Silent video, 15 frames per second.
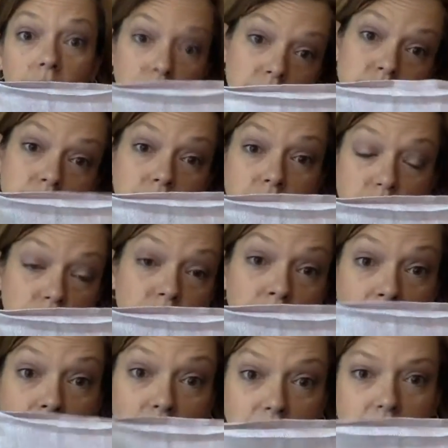Christmas or
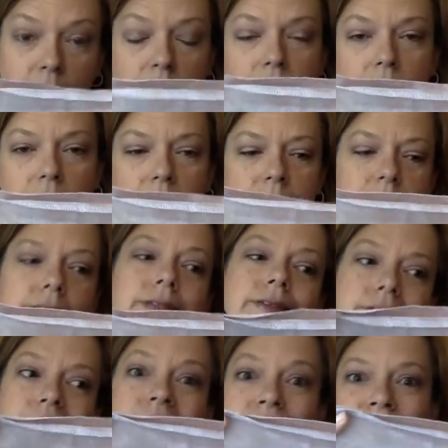Merry something,
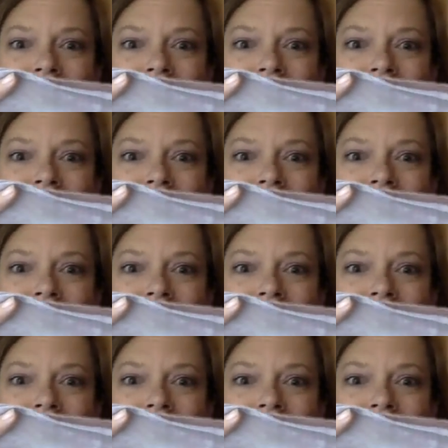you know.